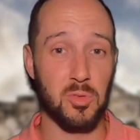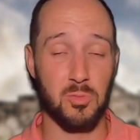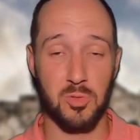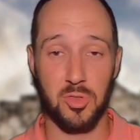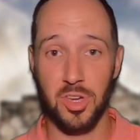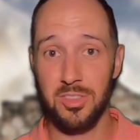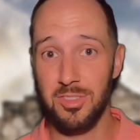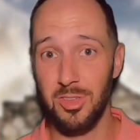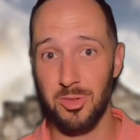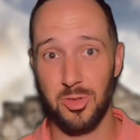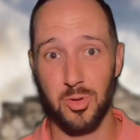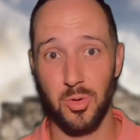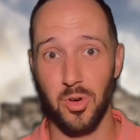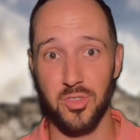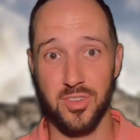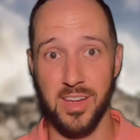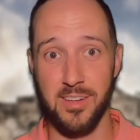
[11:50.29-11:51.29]
just a
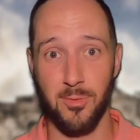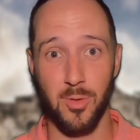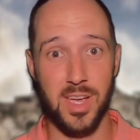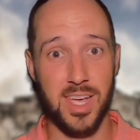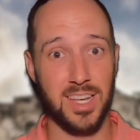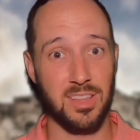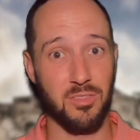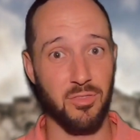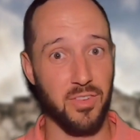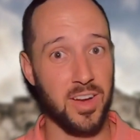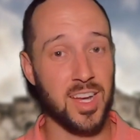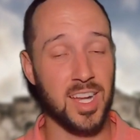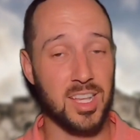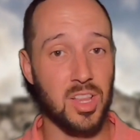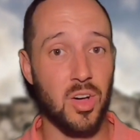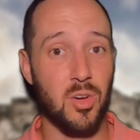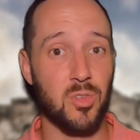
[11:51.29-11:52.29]
short drive away and is very
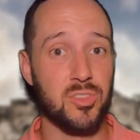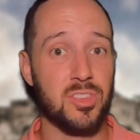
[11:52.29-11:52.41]
close.